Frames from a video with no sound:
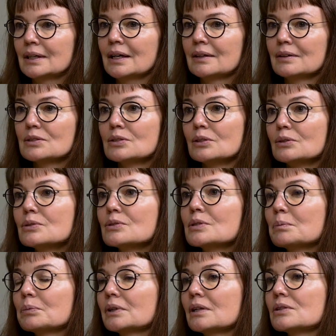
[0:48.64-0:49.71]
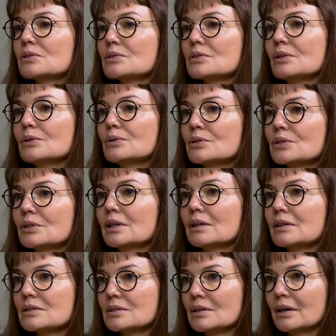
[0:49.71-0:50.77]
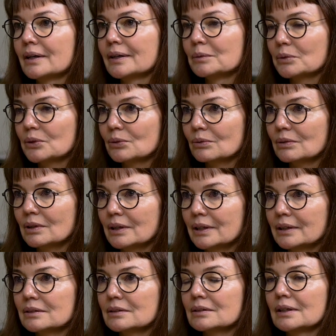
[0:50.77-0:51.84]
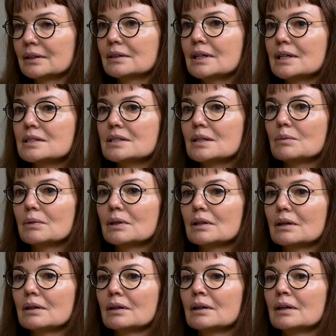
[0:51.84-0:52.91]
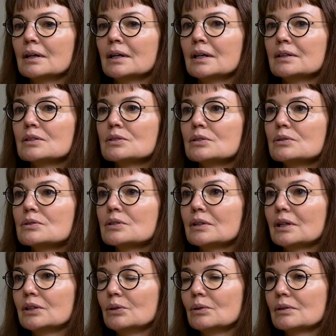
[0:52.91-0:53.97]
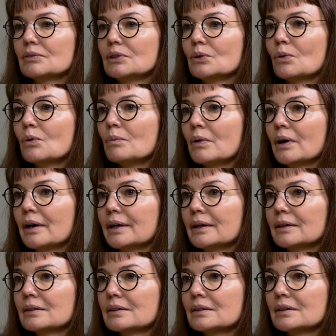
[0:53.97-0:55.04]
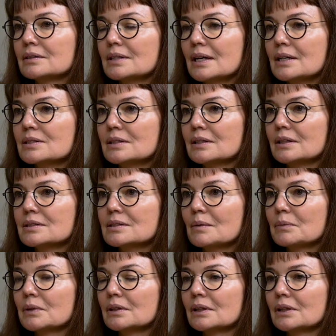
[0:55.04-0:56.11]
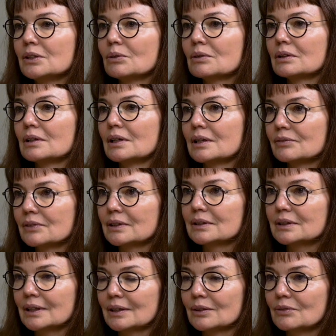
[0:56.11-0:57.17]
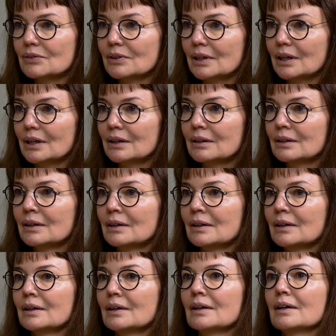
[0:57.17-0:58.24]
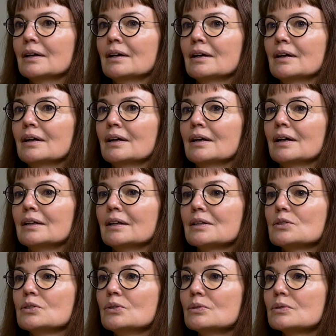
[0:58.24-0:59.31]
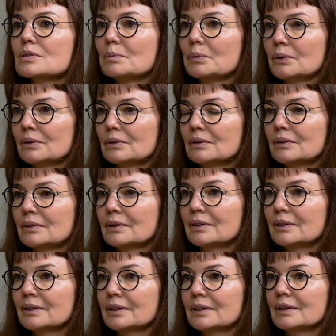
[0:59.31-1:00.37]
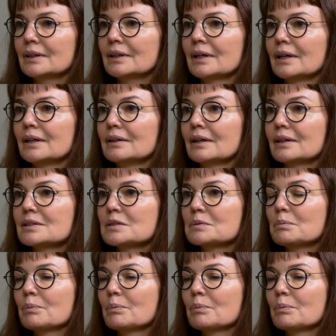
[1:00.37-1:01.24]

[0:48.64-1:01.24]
and the solution, potential solution and design with your client, and testing whether the solution that you have in your mind is actually something that you can deliver at the end of the day and that's usable and that's